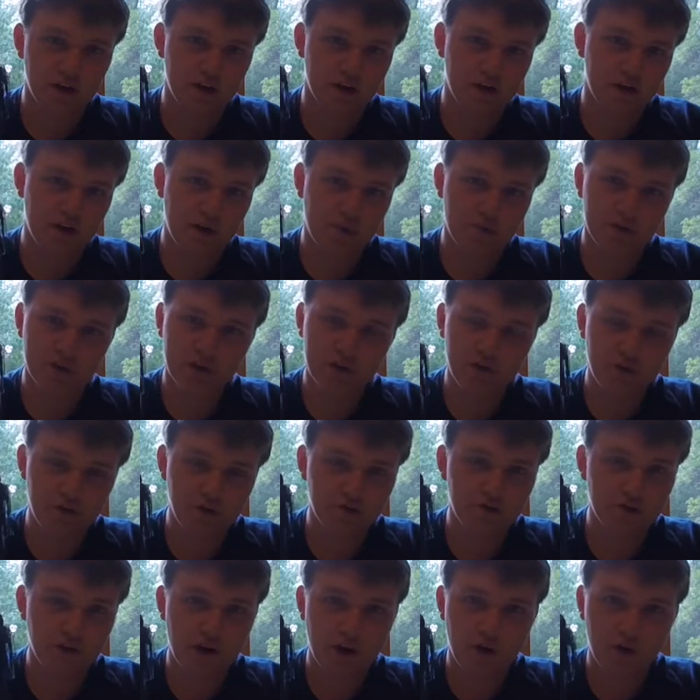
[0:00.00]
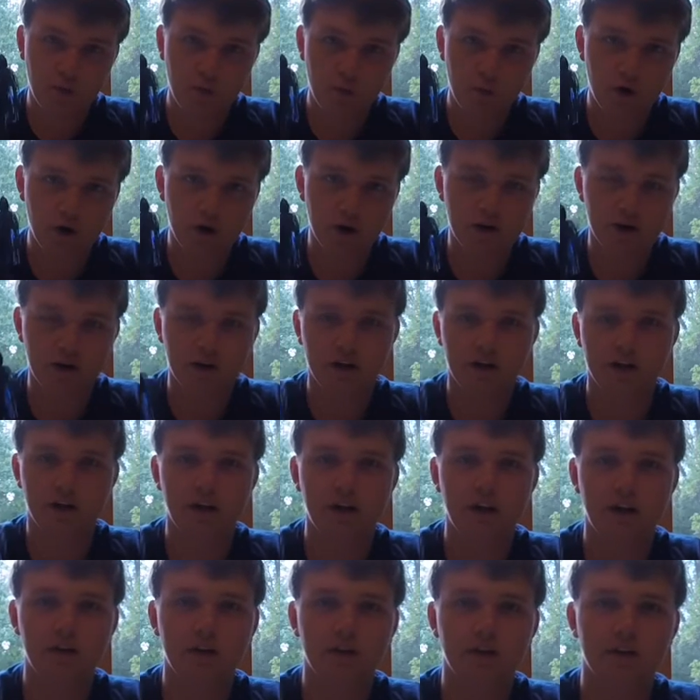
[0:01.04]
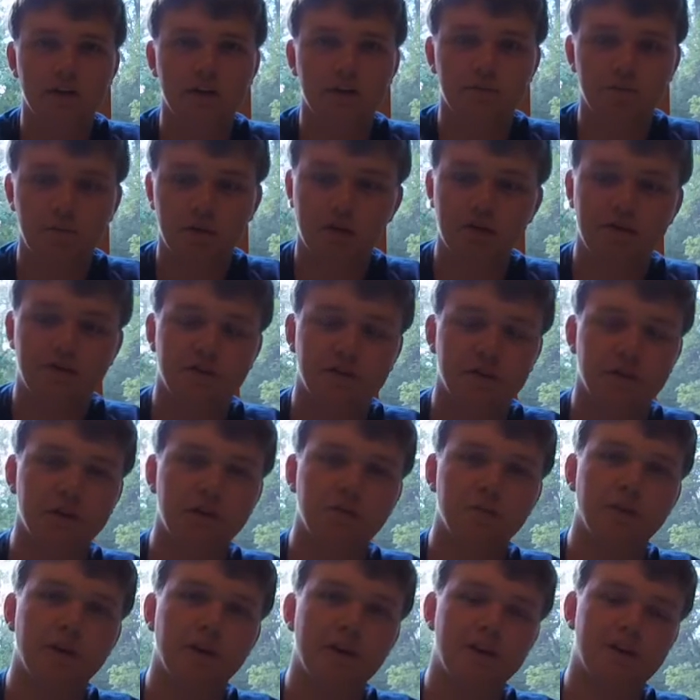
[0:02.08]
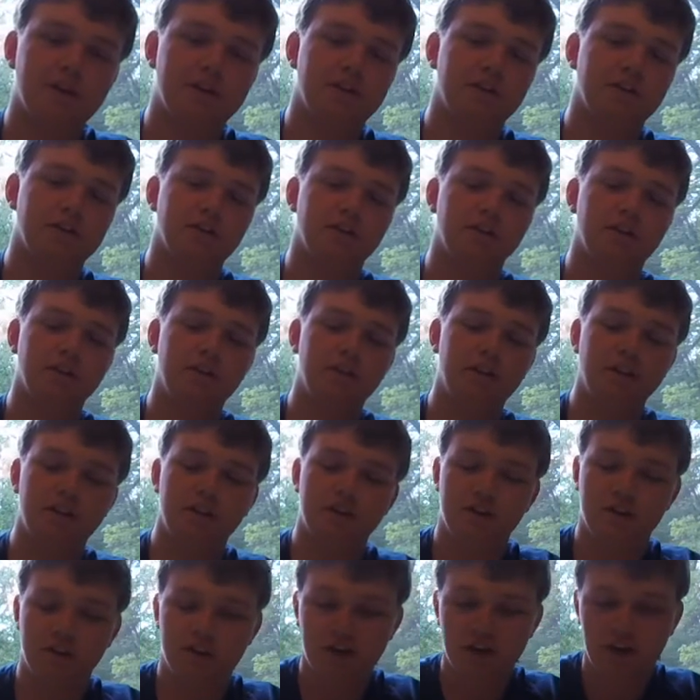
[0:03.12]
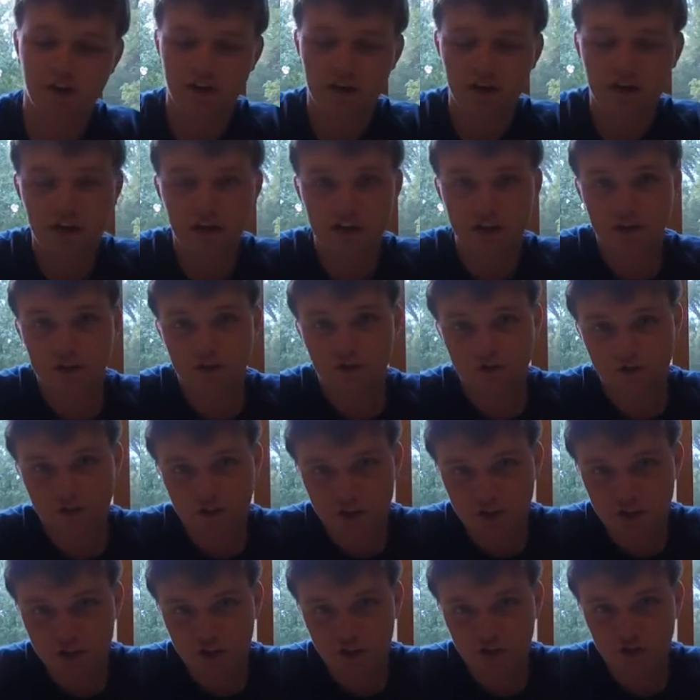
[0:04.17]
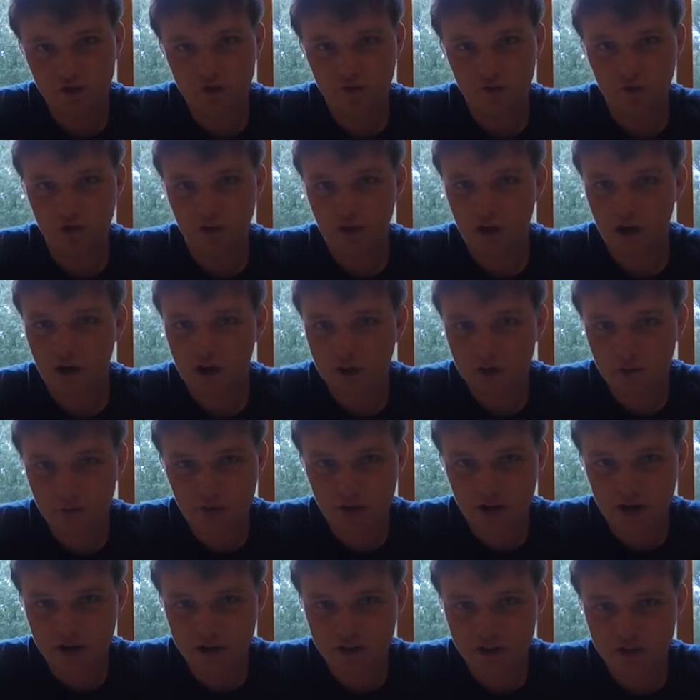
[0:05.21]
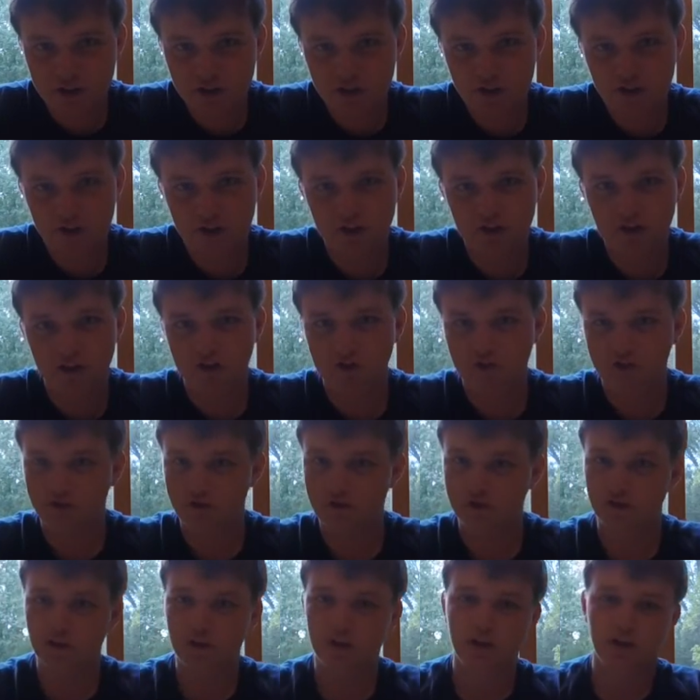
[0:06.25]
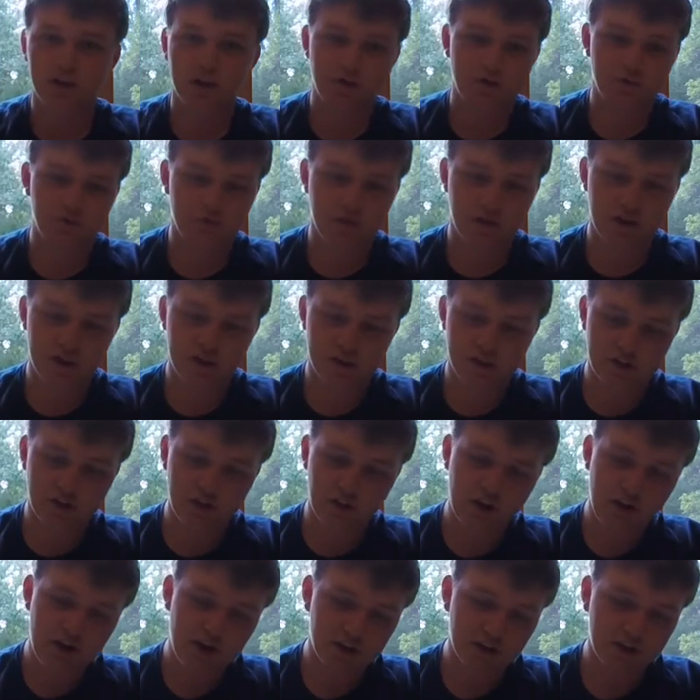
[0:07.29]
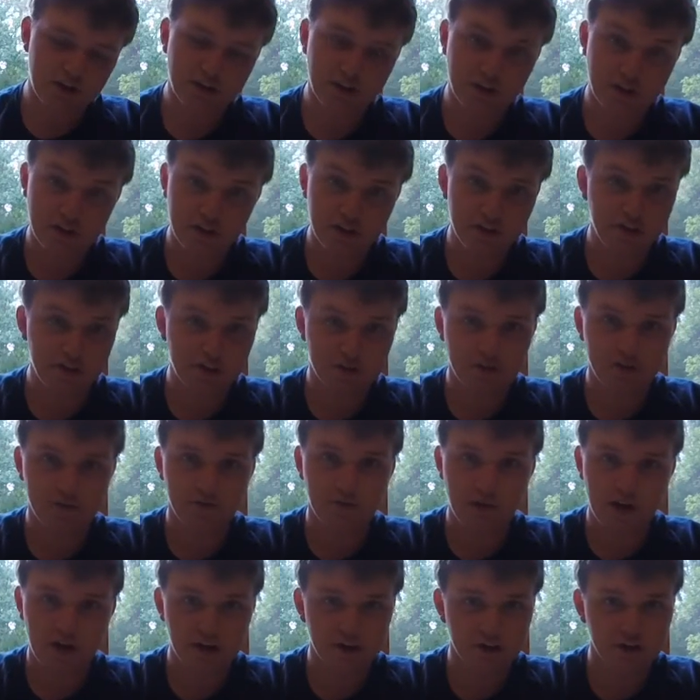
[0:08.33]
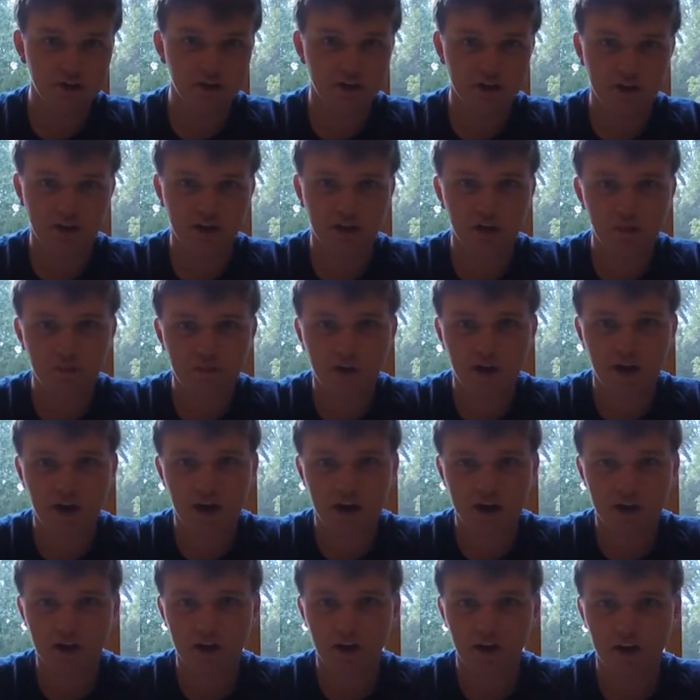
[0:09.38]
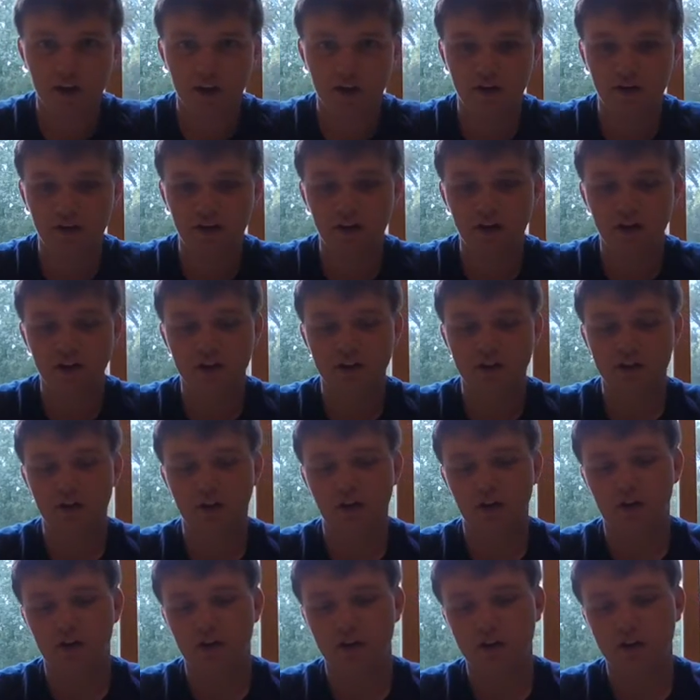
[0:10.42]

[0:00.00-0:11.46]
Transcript: number two, if not one, in the spring fishing baits. It really catches fish when they're on the beds. You bring this along, they see this, the bass are gonna get mad. Okay, so